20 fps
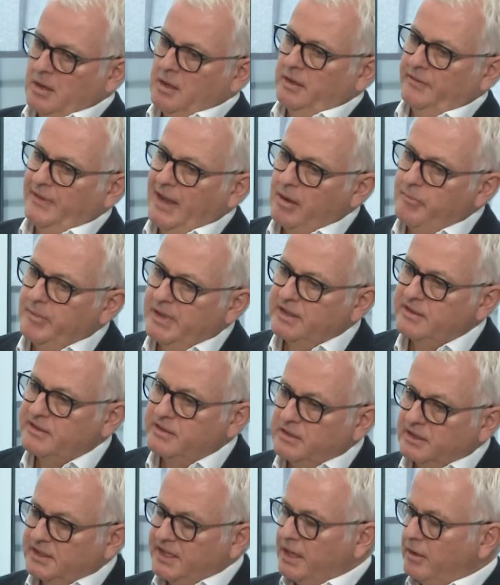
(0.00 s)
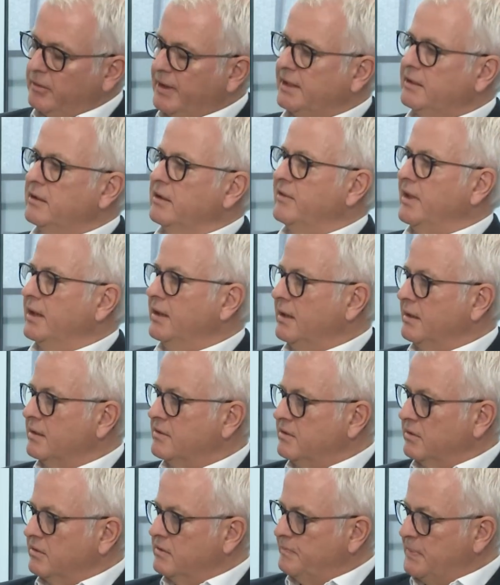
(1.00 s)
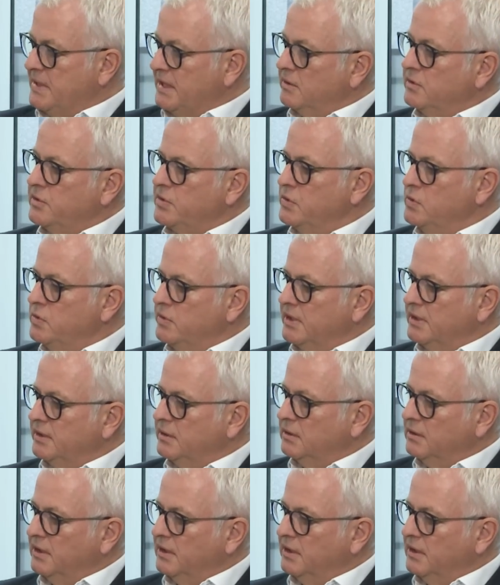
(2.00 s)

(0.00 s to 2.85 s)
That means that the director then has to speak to the